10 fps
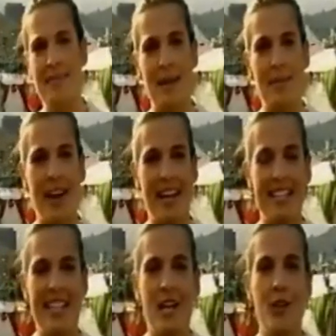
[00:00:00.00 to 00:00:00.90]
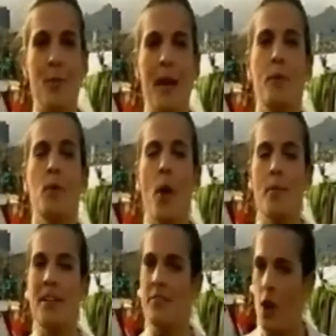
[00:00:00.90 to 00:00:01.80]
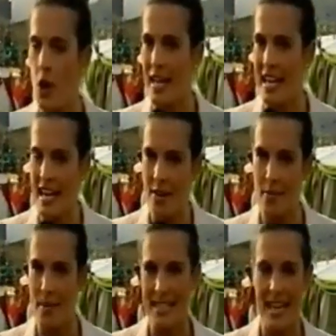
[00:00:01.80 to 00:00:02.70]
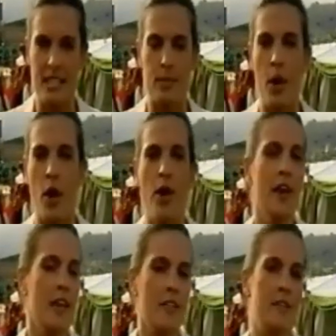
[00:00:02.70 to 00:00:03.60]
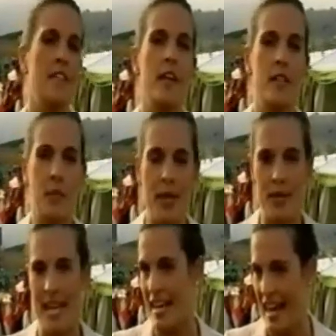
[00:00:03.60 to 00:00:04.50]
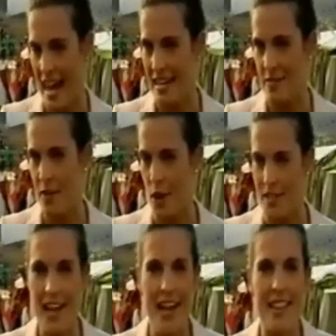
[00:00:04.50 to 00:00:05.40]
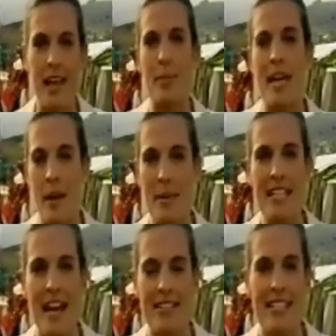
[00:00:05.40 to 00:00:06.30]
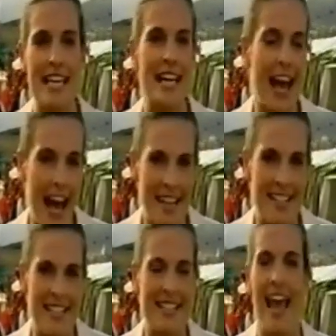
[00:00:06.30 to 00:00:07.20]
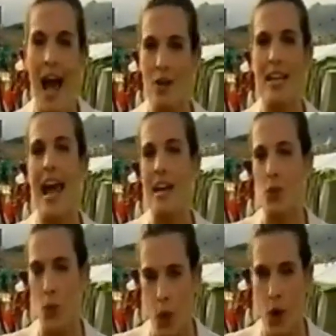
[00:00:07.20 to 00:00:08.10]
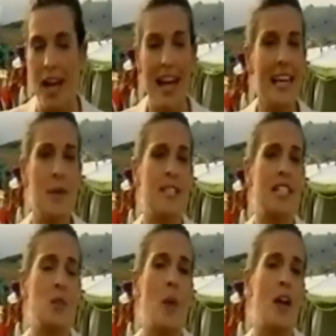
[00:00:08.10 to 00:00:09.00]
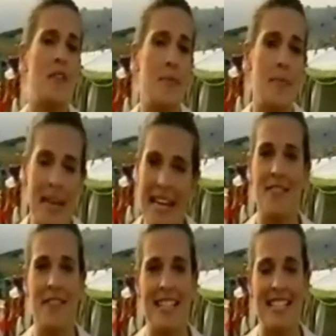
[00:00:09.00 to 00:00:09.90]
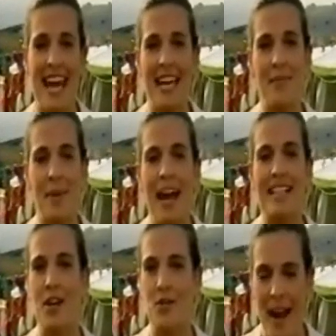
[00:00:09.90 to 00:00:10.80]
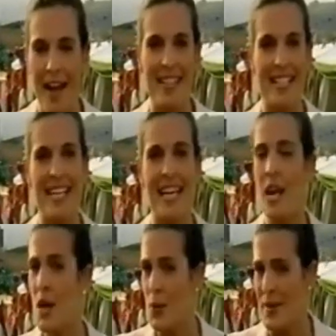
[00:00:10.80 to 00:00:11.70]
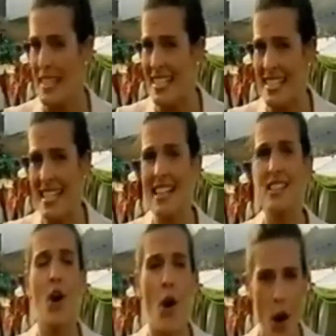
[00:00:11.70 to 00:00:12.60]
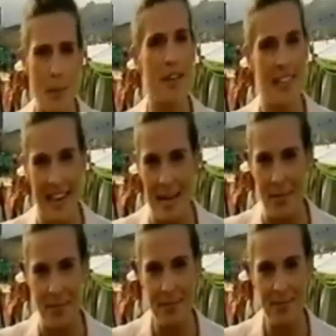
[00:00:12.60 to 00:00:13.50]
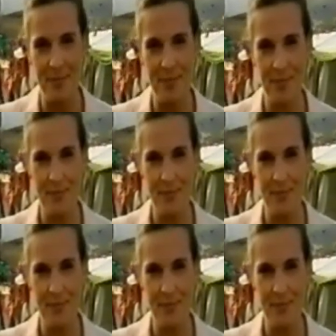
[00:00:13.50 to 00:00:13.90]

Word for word: behind me, but I can tell you people won't be flocking here at midday tomorrow for Ferris wheels and candy floss. They'll be coming down to check artisans out at work. Now, it's just one of the many events taking place around the city with a distinct Hobbit theme.